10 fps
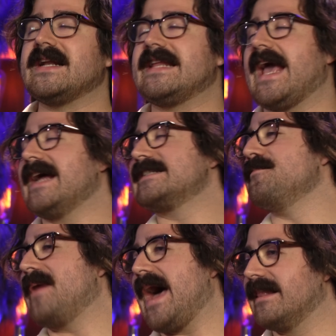But yeah, it's
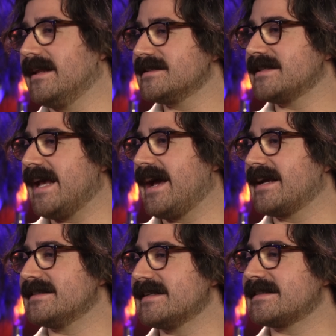a balance, yeah,
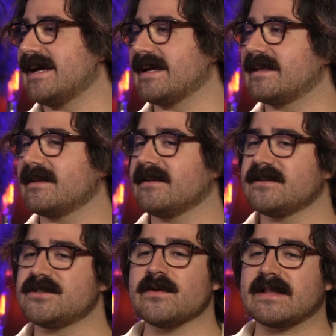because yeah. it's like
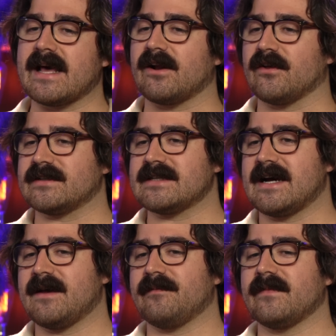doing that all the
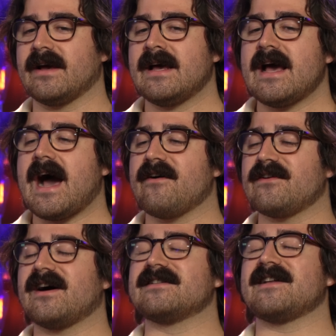time. I,
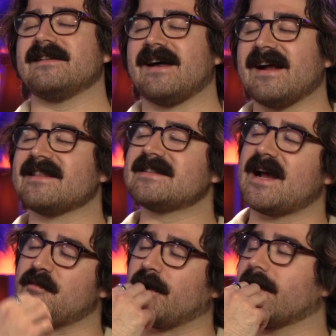I, a lot of the
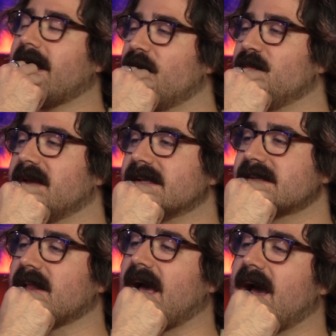time what'll help me
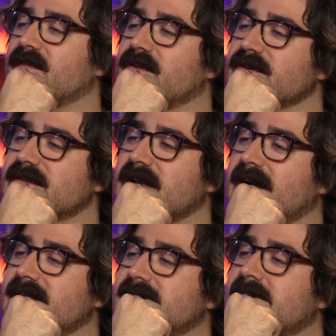is I'll have those
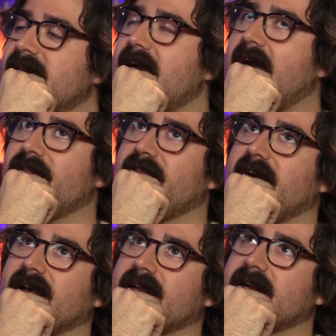thoughts and
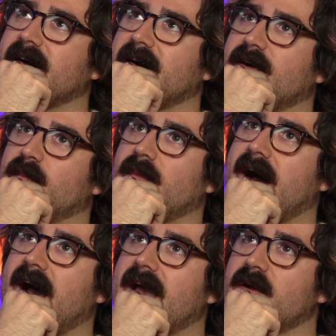then um,
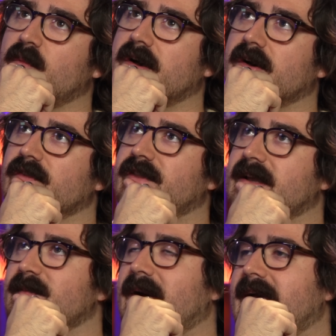I will
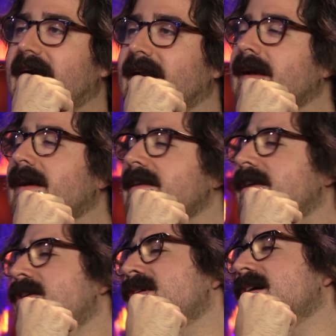think in my head,
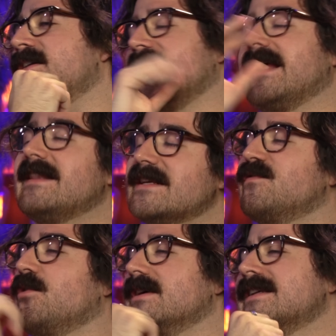you're, a, in this
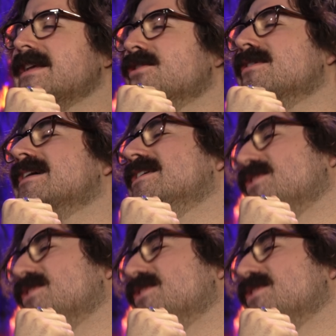voice, you're a